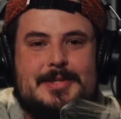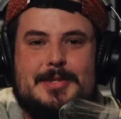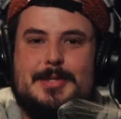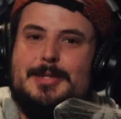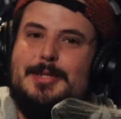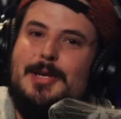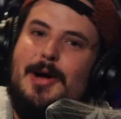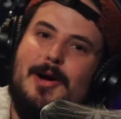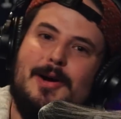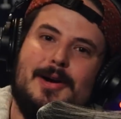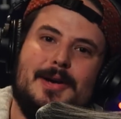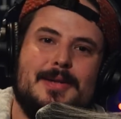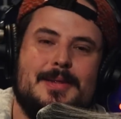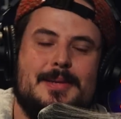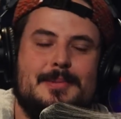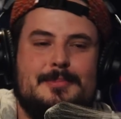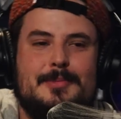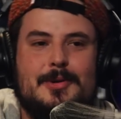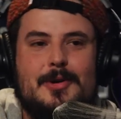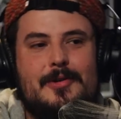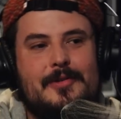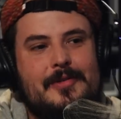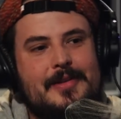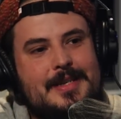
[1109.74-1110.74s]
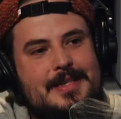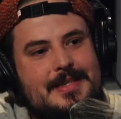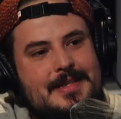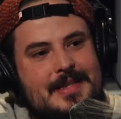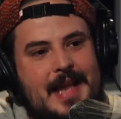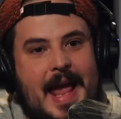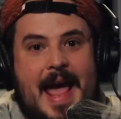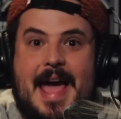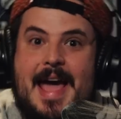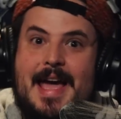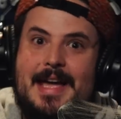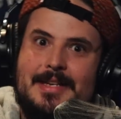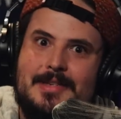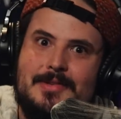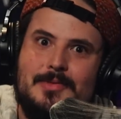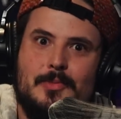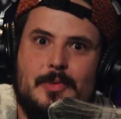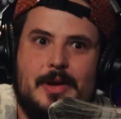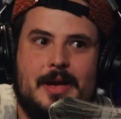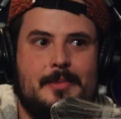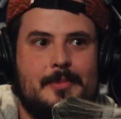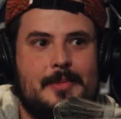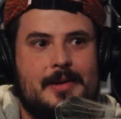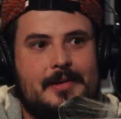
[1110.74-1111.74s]
star in the movies they as
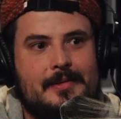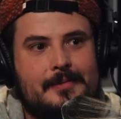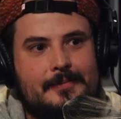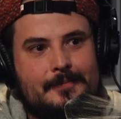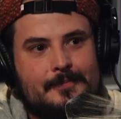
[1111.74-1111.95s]
women. They're